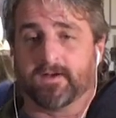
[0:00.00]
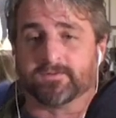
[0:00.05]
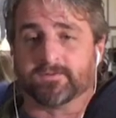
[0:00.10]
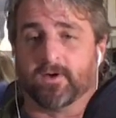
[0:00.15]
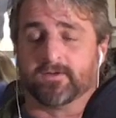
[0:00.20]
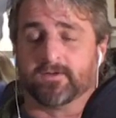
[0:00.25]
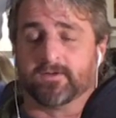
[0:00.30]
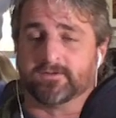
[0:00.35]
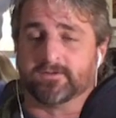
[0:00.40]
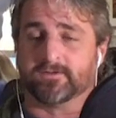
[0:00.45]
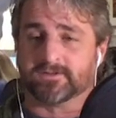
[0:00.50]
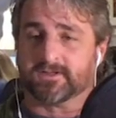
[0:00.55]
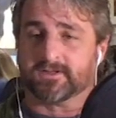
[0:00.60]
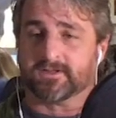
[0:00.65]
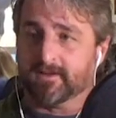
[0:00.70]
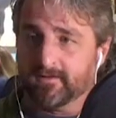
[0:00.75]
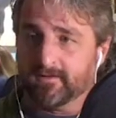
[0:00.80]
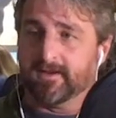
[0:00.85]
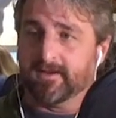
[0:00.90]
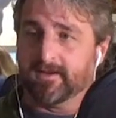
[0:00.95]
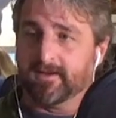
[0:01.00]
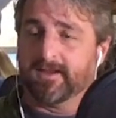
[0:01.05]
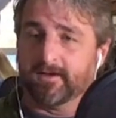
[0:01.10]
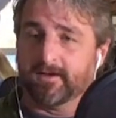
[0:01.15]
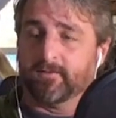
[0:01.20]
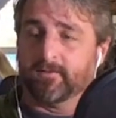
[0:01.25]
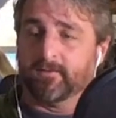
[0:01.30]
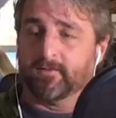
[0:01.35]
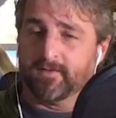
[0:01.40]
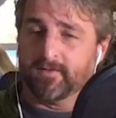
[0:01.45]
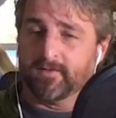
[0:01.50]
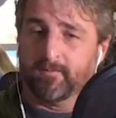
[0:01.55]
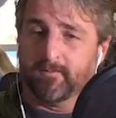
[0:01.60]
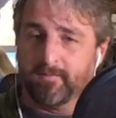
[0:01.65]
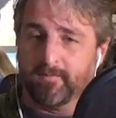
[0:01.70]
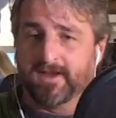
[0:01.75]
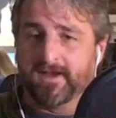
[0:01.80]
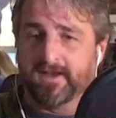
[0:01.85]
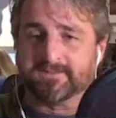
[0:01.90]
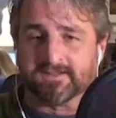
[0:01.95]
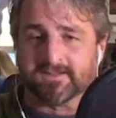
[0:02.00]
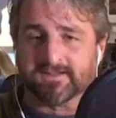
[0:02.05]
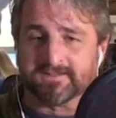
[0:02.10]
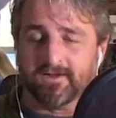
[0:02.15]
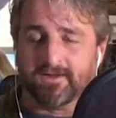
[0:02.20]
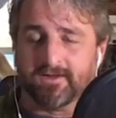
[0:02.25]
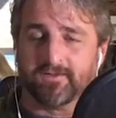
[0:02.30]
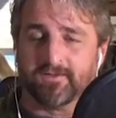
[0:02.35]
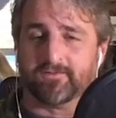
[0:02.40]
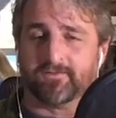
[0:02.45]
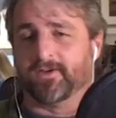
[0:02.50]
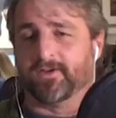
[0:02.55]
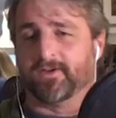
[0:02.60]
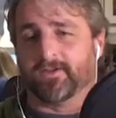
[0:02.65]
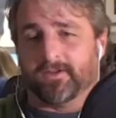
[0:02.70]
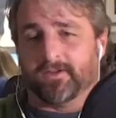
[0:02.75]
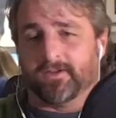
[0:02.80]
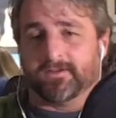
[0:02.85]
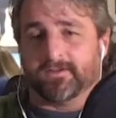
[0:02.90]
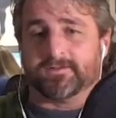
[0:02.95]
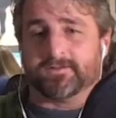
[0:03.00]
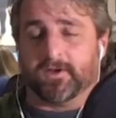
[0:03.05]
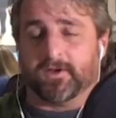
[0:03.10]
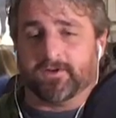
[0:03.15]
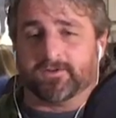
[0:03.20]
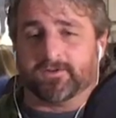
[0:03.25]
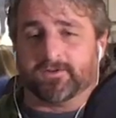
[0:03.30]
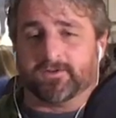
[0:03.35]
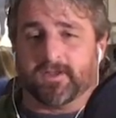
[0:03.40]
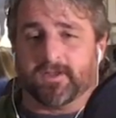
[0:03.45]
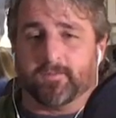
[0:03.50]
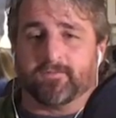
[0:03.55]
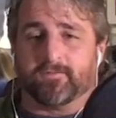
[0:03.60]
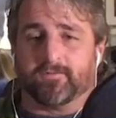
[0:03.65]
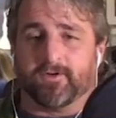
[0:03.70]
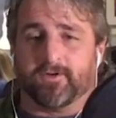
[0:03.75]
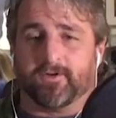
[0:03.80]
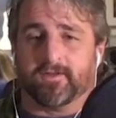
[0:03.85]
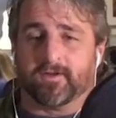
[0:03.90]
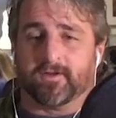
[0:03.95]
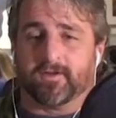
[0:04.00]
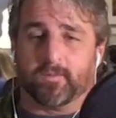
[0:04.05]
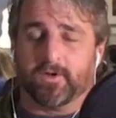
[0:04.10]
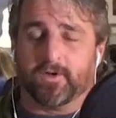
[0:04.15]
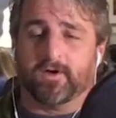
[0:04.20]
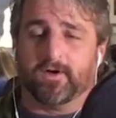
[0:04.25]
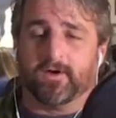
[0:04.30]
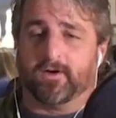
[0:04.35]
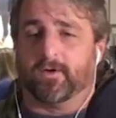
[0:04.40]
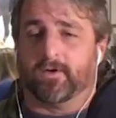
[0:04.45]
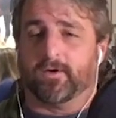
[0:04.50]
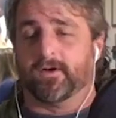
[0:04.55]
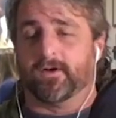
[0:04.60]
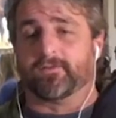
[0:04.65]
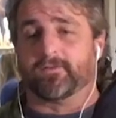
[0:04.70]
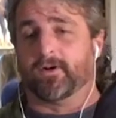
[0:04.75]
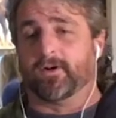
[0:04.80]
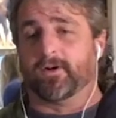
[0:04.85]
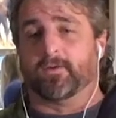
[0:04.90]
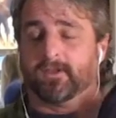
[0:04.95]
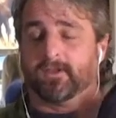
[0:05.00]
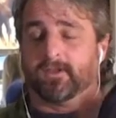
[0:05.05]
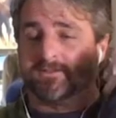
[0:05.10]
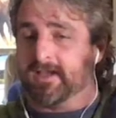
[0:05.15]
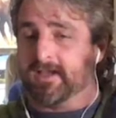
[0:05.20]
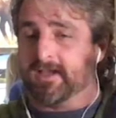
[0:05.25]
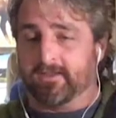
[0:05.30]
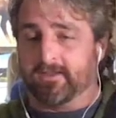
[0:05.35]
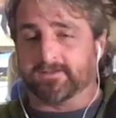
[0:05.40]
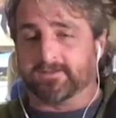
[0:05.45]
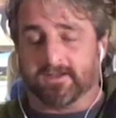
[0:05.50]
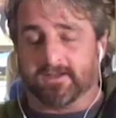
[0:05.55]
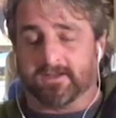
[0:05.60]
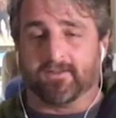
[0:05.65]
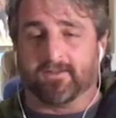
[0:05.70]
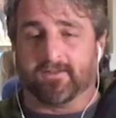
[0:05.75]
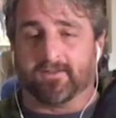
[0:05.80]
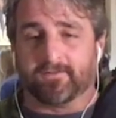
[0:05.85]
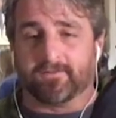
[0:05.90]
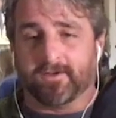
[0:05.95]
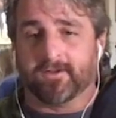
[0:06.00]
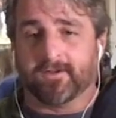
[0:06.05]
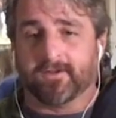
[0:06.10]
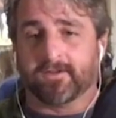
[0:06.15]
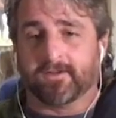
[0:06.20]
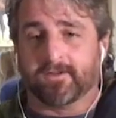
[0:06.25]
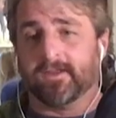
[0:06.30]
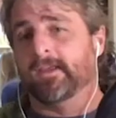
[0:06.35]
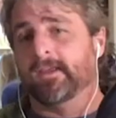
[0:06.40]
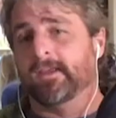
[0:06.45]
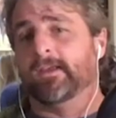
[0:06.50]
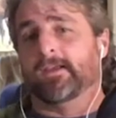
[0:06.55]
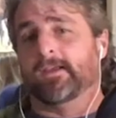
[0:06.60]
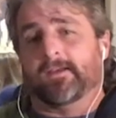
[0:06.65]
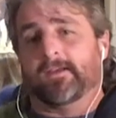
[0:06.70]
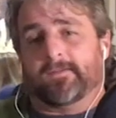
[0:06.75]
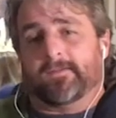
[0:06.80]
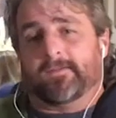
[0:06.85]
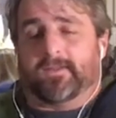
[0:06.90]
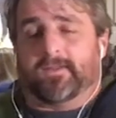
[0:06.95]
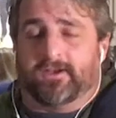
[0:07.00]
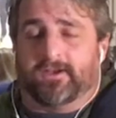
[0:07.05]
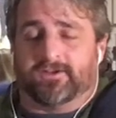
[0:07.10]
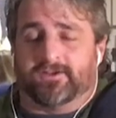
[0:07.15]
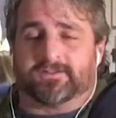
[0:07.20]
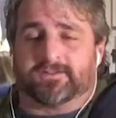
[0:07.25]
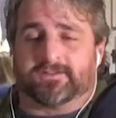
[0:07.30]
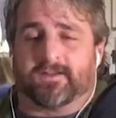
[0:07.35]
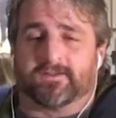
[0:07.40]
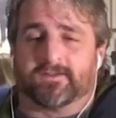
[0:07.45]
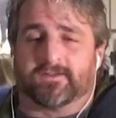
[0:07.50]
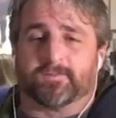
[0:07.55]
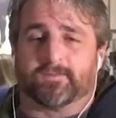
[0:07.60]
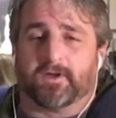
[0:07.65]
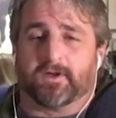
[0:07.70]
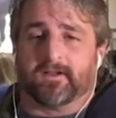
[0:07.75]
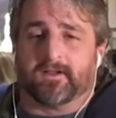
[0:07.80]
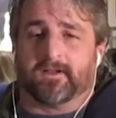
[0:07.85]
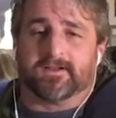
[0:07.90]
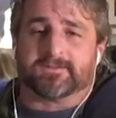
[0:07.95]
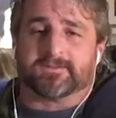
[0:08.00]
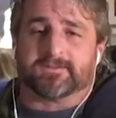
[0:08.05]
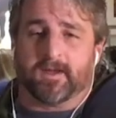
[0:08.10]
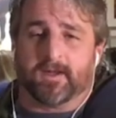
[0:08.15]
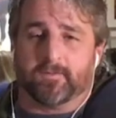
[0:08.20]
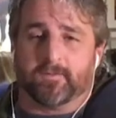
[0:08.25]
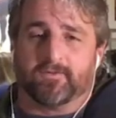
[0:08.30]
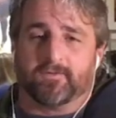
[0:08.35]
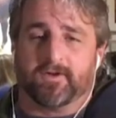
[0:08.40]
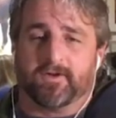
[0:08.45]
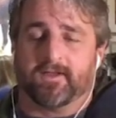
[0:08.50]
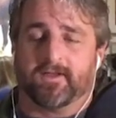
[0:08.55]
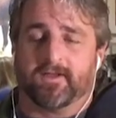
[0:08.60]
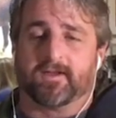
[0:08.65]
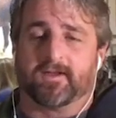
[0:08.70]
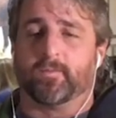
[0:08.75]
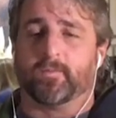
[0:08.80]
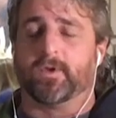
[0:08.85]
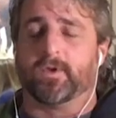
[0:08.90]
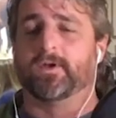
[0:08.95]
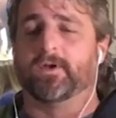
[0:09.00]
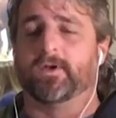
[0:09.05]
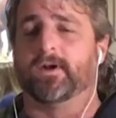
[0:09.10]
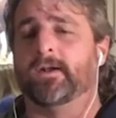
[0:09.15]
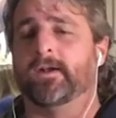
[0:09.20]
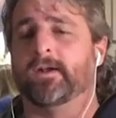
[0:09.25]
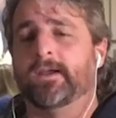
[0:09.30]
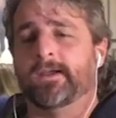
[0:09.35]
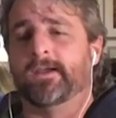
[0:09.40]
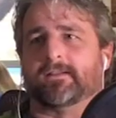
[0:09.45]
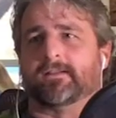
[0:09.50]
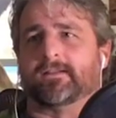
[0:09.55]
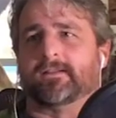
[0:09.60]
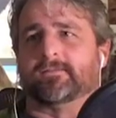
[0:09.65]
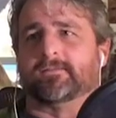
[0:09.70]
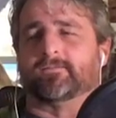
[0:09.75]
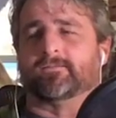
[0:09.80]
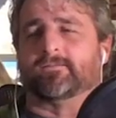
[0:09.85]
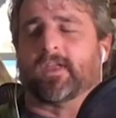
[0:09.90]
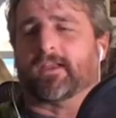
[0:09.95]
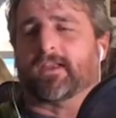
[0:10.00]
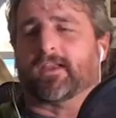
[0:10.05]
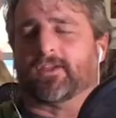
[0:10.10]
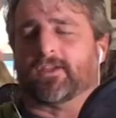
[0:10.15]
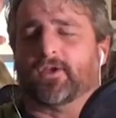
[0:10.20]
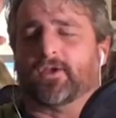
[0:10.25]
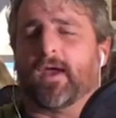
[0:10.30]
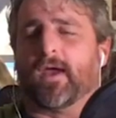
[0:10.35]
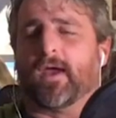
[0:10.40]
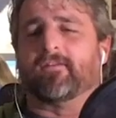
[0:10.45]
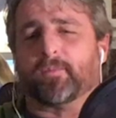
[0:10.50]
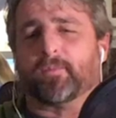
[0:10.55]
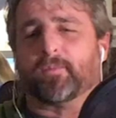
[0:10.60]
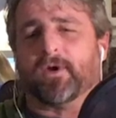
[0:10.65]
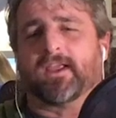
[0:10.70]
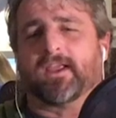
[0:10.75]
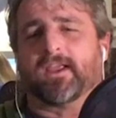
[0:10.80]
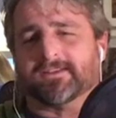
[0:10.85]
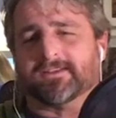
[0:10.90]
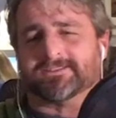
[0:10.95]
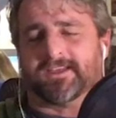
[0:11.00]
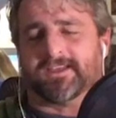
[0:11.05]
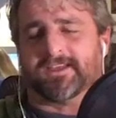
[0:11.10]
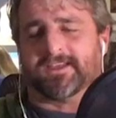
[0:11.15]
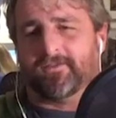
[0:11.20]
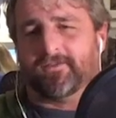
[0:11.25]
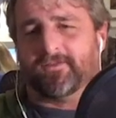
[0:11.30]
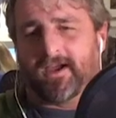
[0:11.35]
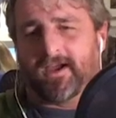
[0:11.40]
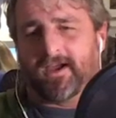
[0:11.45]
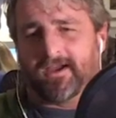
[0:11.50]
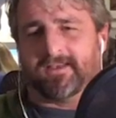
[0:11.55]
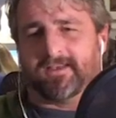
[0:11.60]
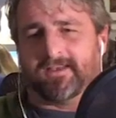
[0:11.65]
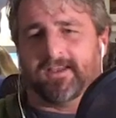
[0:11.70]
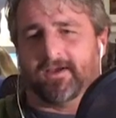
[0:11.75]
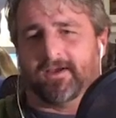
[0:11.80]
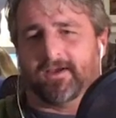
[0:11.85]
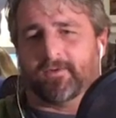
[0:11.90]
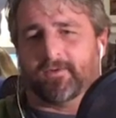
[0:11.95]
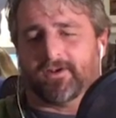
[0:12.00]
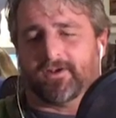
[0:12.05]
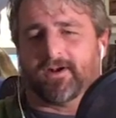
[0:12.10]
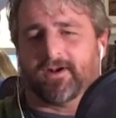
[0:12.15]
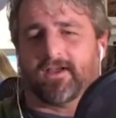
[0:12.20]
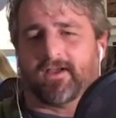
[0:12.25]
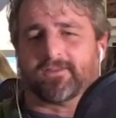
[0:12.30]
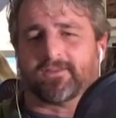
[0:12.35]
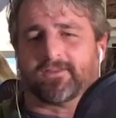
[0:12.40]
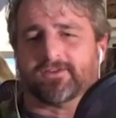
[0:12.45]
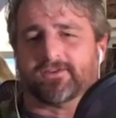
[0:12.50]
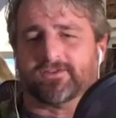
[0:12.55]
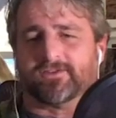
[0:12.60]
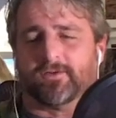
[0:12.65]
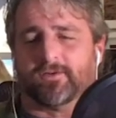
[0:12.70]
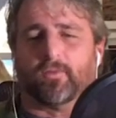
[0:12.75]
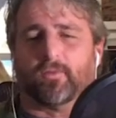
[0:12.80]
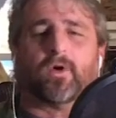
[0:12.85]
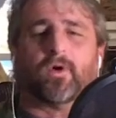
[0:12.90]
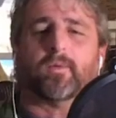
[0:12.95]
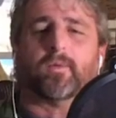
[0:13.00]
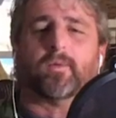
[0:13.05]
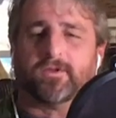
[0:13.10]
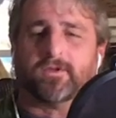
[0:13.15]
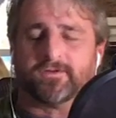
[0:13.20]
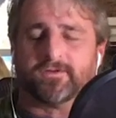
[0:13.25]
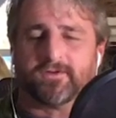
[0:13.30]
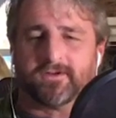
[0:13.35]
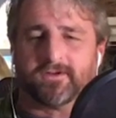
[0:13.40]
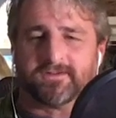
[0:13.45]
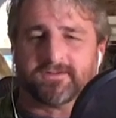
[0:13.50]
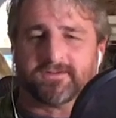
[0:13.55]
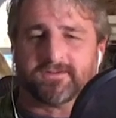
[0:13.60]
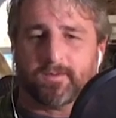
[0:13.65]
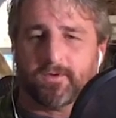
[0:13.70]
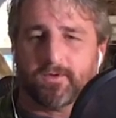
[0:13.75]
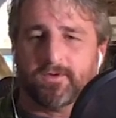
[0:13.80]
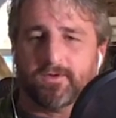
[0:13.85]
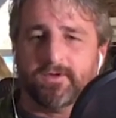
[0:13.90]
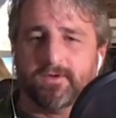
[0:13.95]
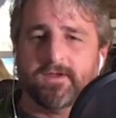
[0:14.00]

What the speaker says: as well just get the basics out in the field and spend your time in front of the computer. Or if you're really talented out in the field, then you just have to spend less time in front of that computer. Like, do you have a preconceived idea when you're out there shooting warblers, for example?